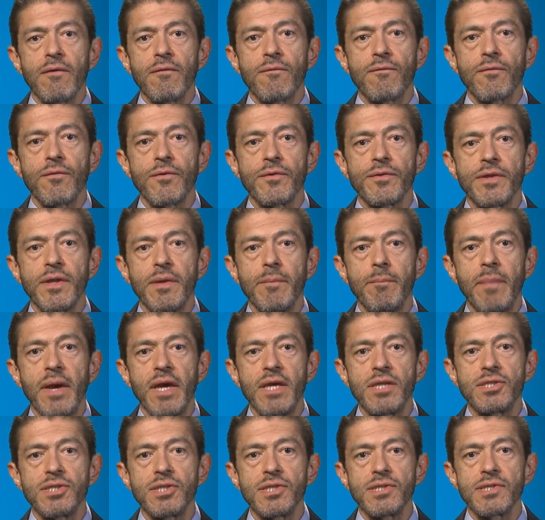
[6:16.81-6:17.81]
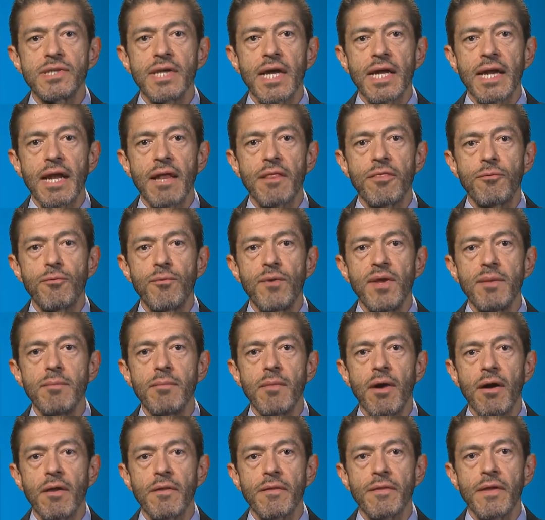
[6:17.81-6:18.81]
for the patients that at three
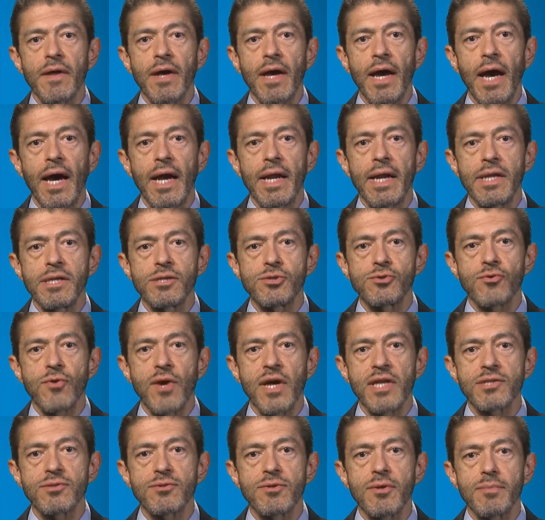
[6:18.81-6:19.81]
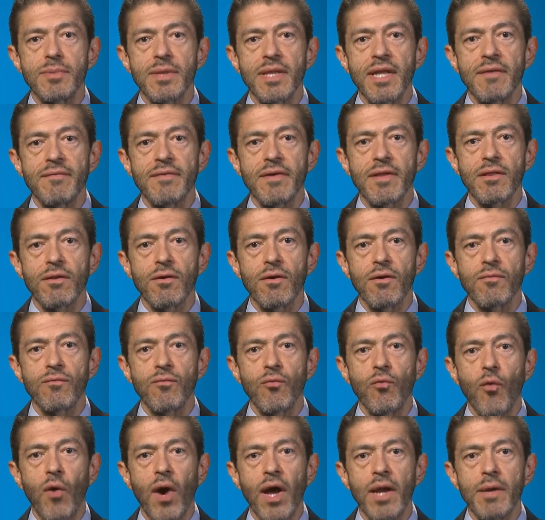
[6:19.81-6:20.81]
months had a transcript level of
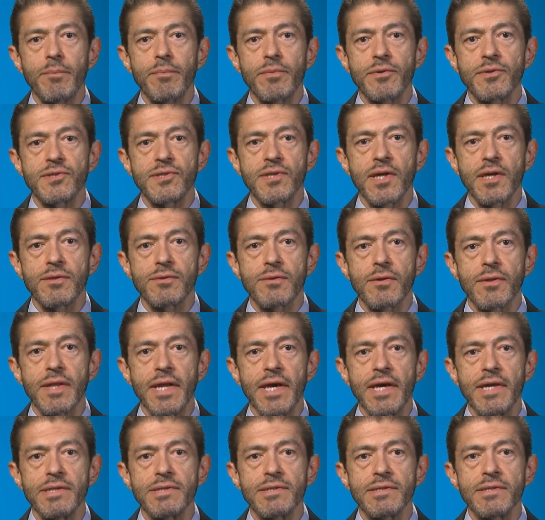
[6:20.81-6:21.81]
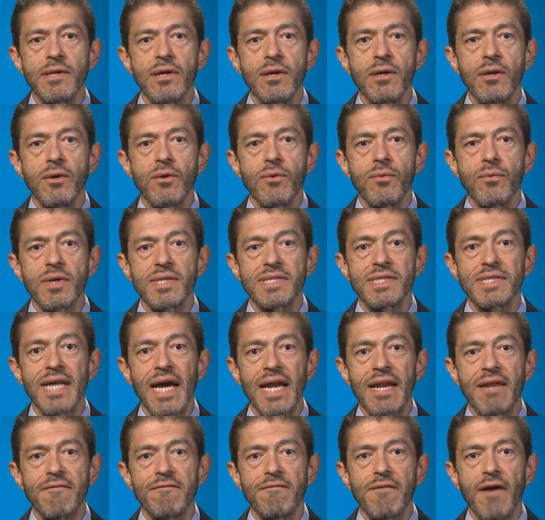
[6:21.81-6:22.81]
1% or less was
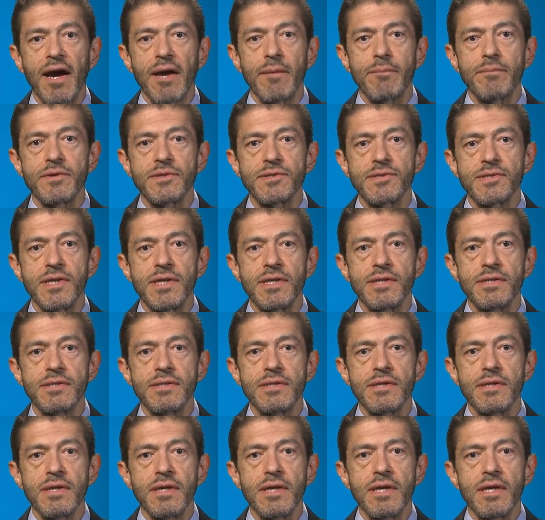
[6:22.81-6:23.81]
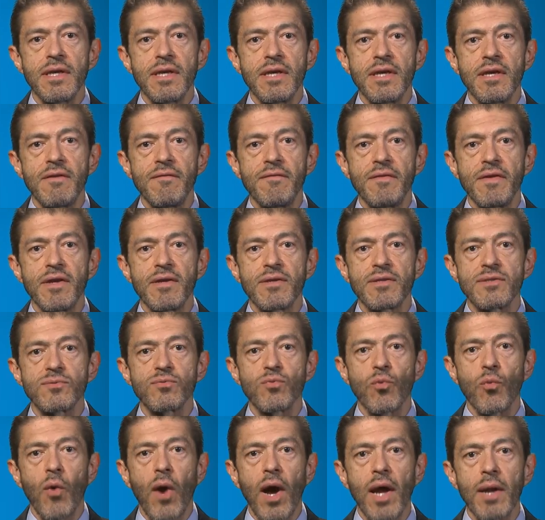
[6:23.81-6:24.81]
95%. If it is
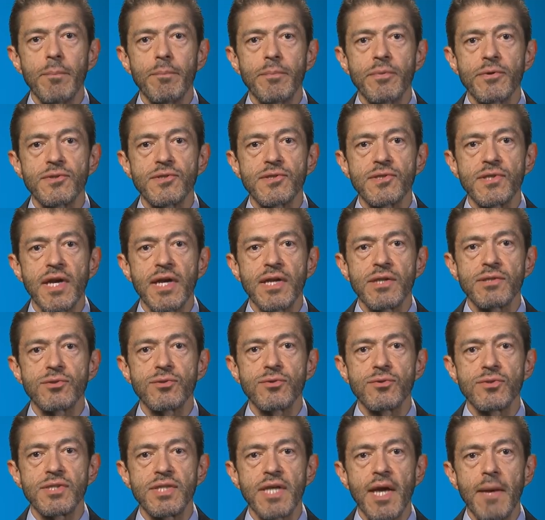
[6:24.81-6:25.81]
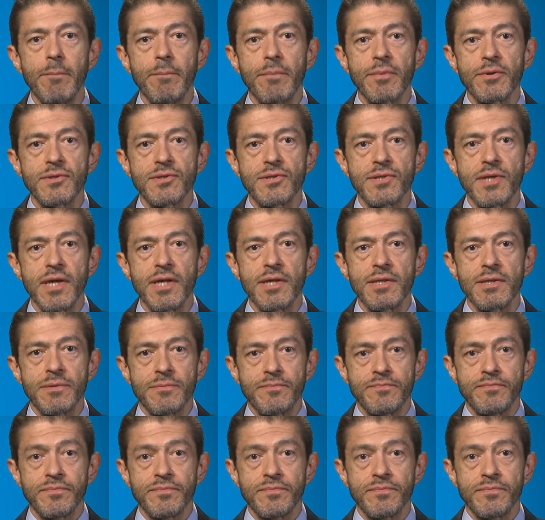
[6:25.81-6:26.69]
1% to 10%,